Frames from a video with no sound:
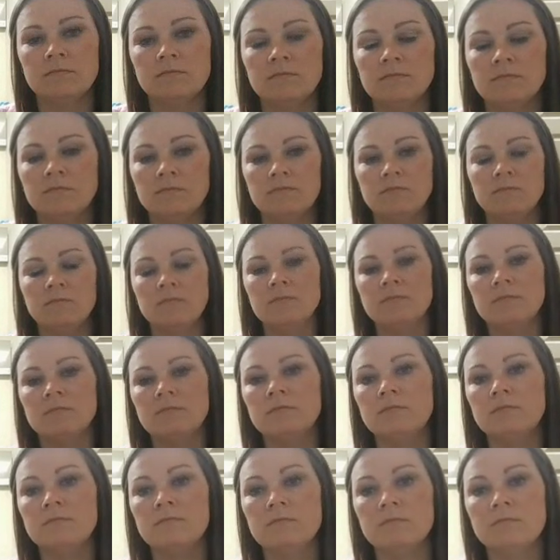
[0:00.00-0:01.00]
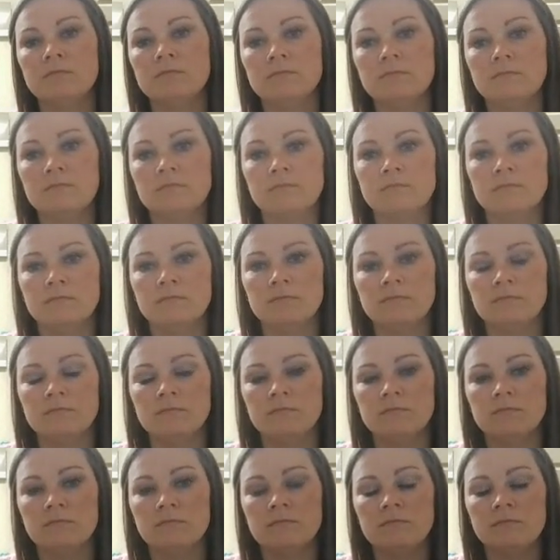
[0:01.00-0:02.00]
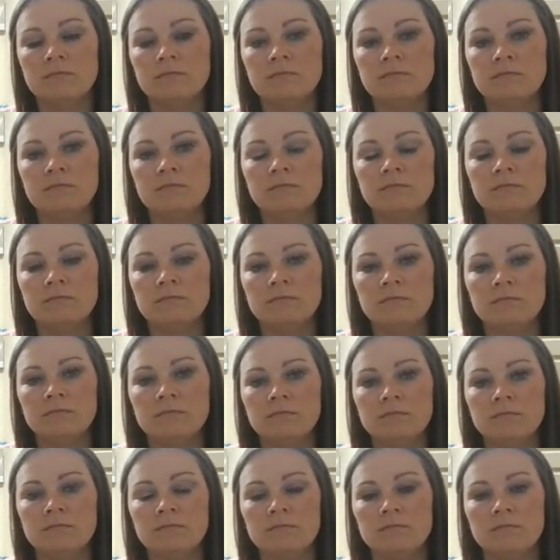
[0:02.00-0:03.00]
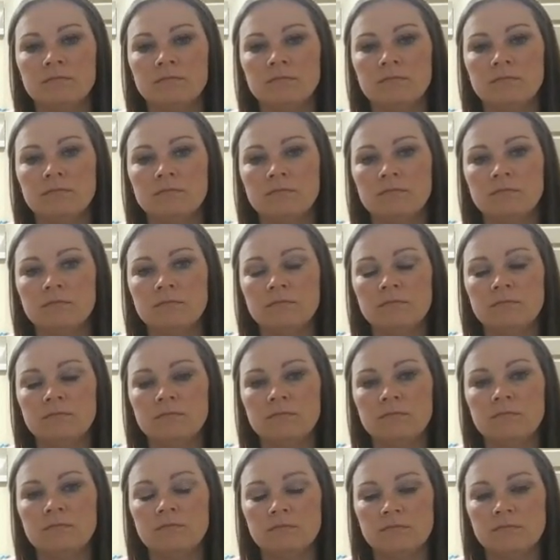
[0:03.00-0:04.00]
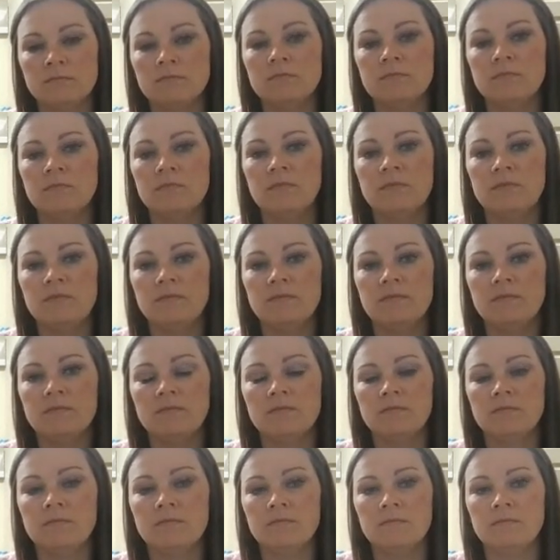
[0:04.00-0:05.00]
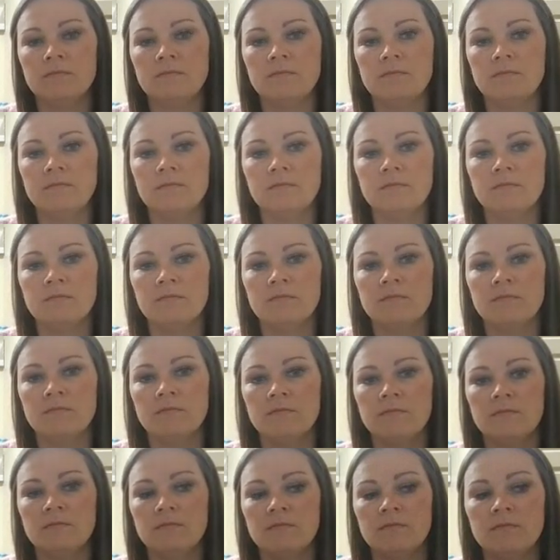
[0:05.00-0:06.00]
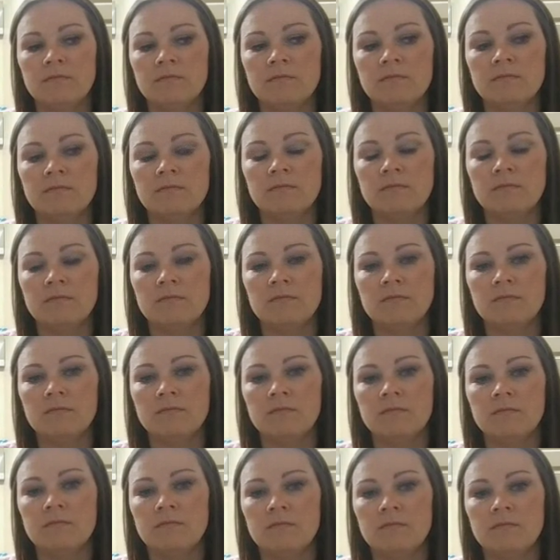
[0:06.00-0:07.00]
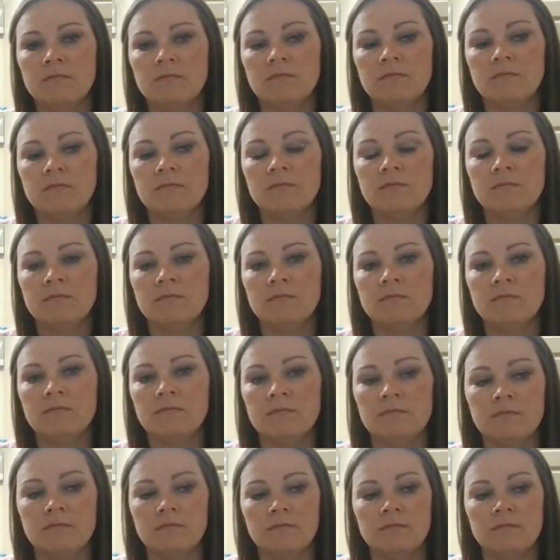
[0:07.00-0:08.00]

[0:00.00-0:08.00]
No words are spoken by the person on screen.